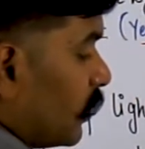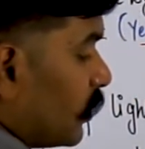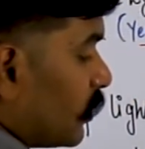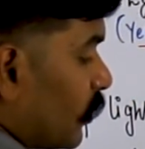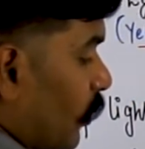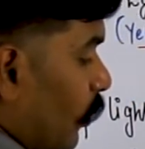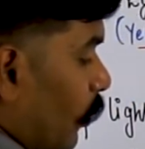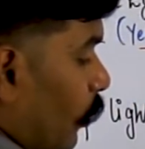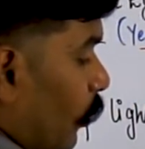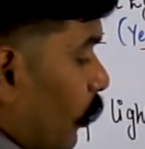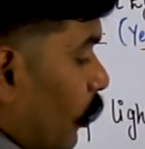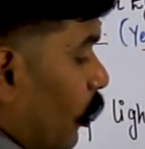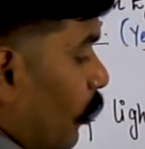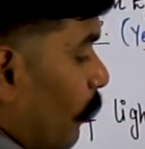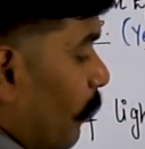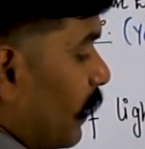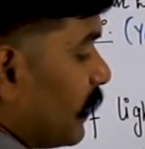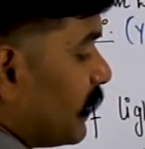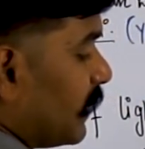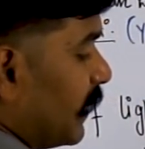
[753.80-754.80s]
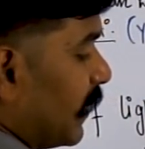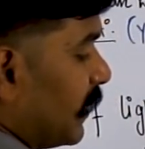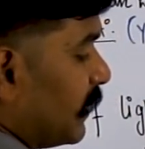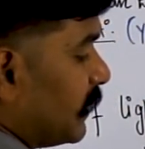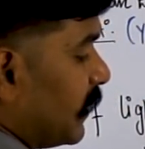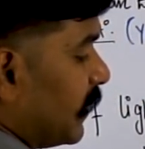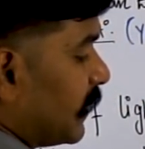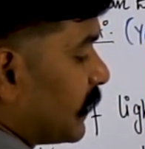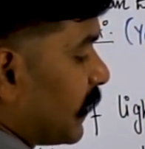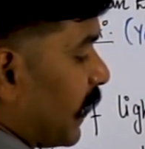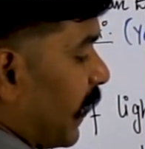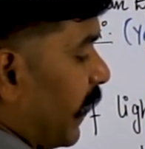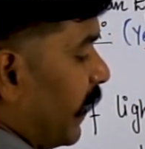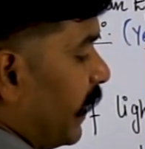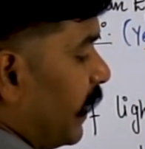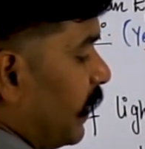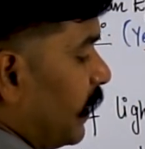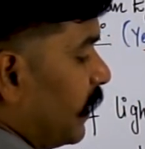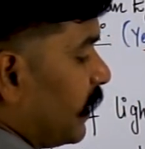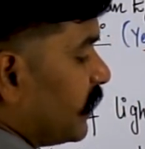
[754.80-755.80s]
So luminous intensity is I
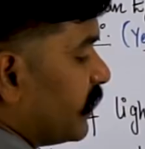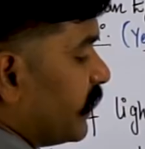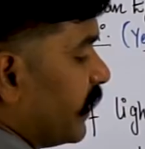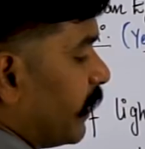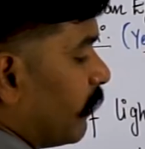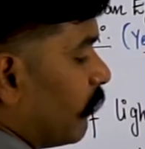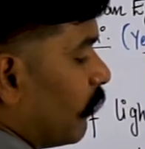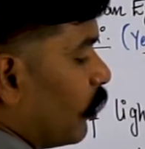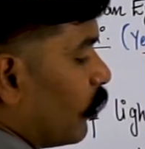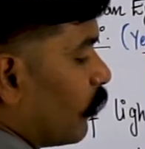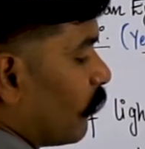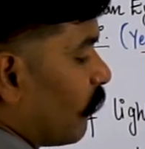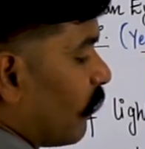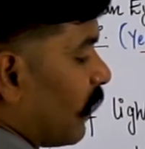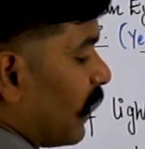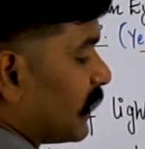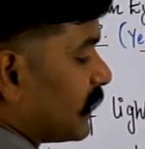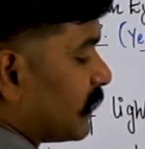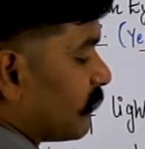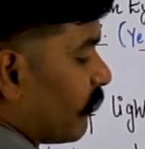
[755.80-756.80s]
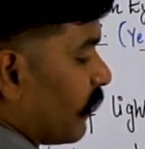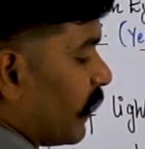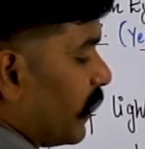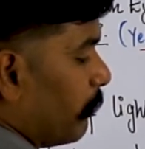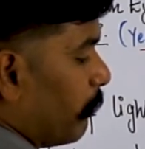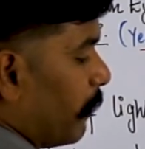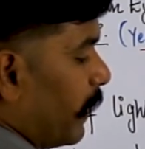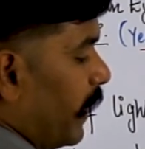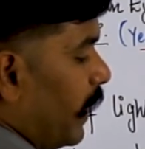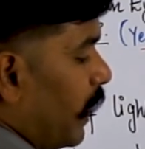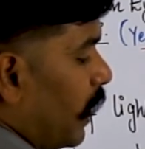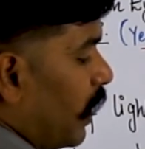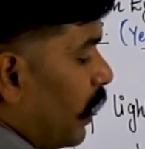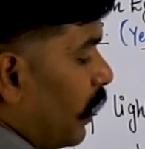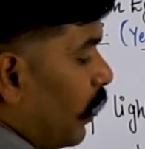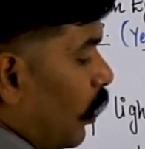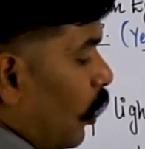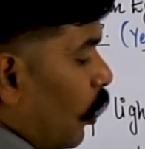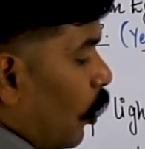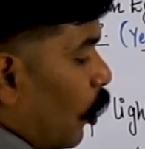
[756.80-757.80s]
is equal to flux phi by
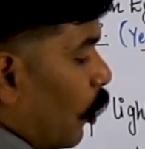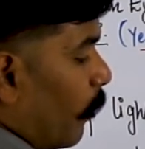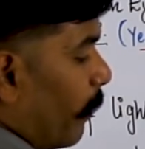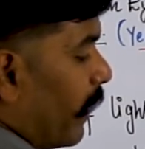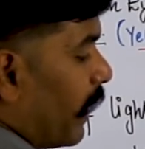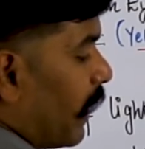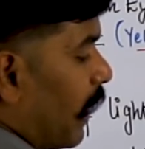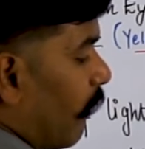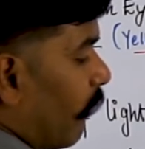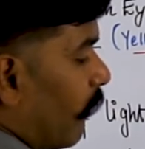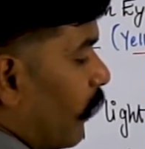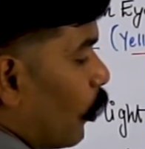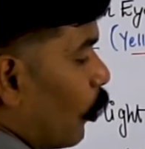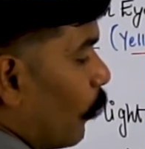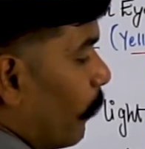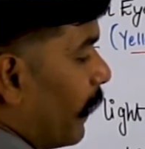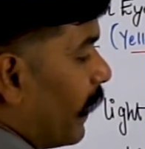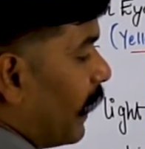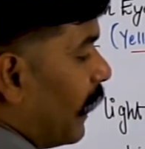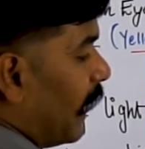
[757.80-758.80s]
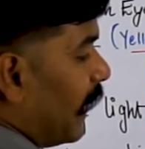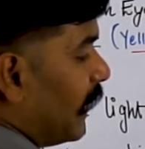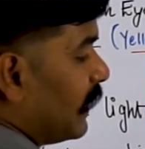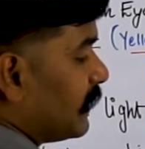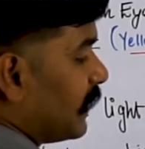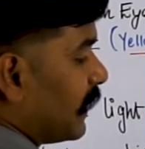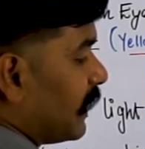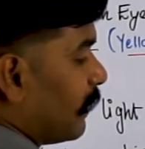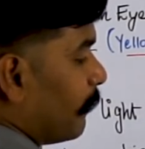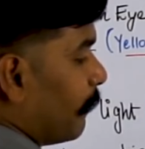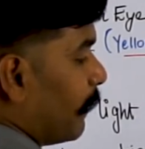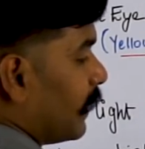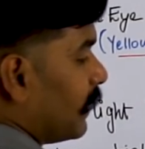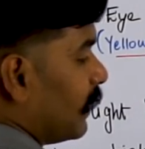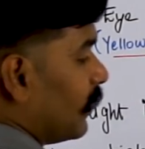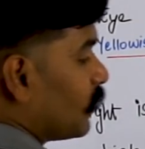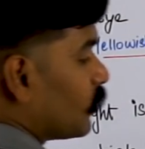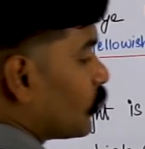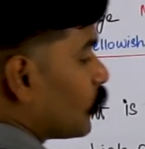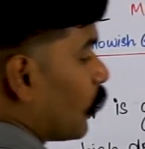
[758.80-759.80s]
omega, where omega is nothing but
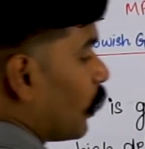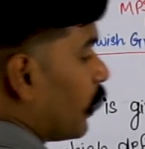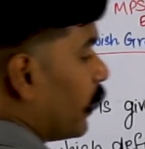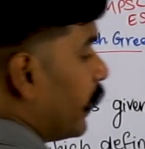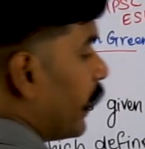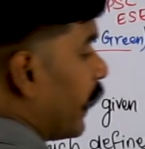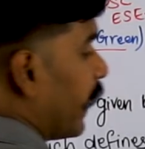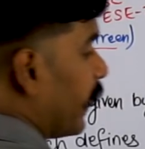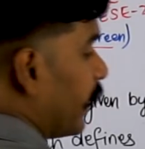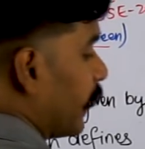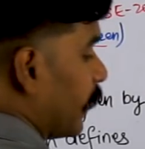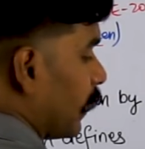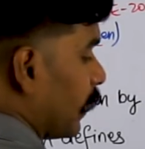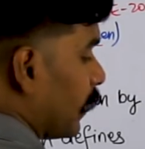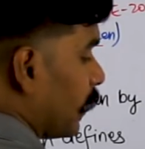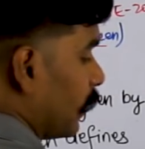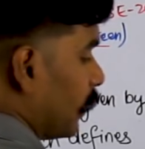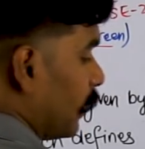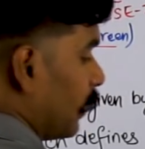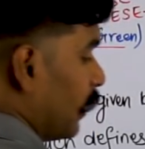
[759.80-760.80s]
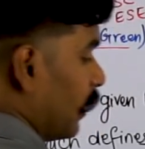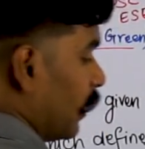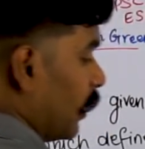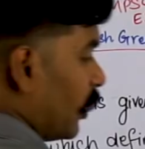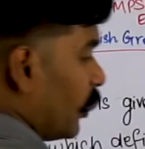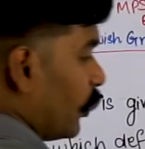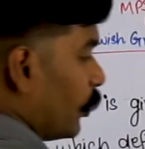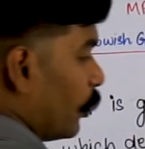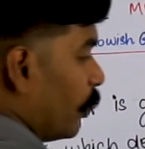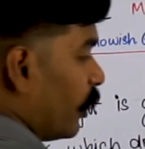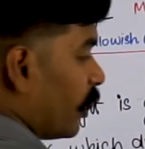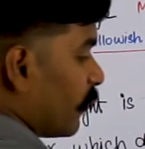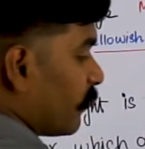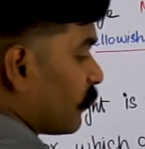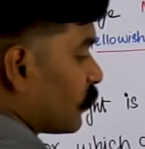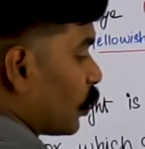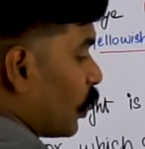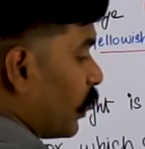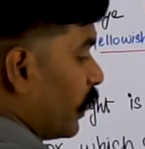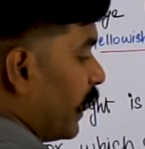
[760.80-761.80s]
the solid angle. Unit
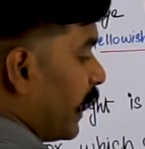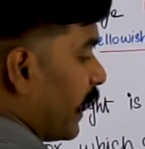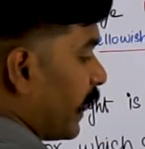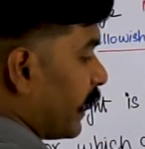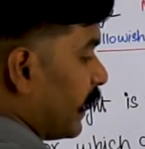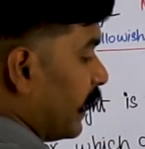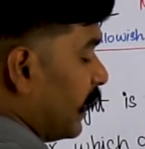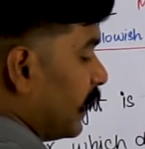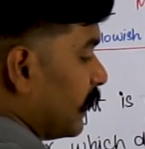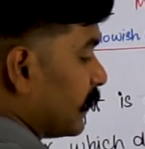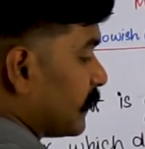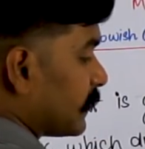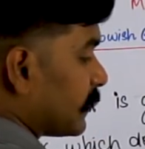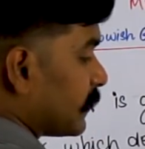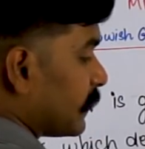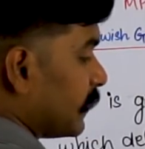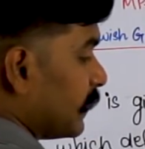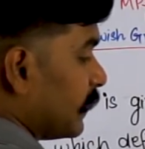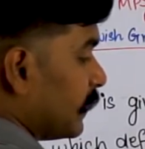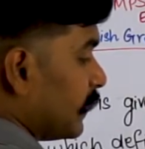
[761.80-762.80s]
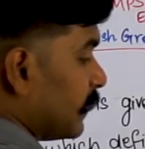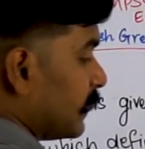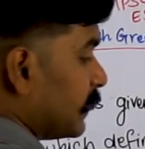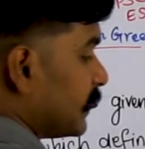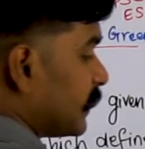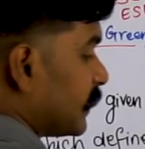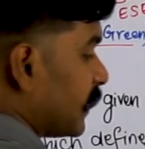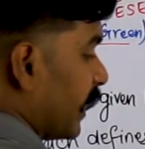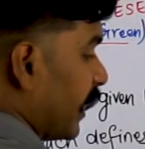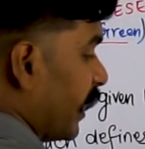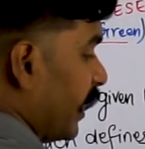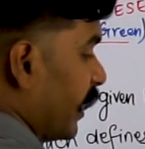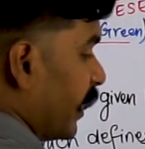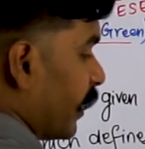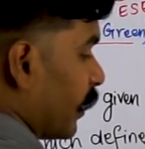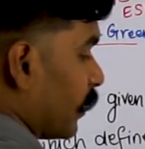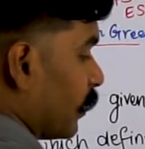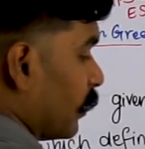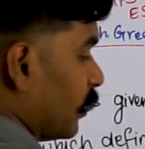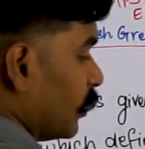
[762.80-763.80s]
of solid angle is
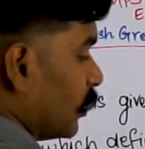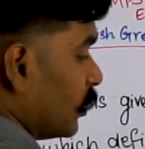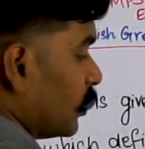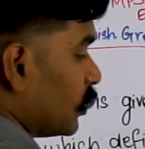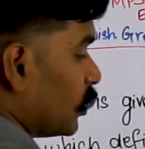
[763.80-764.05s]
steradian.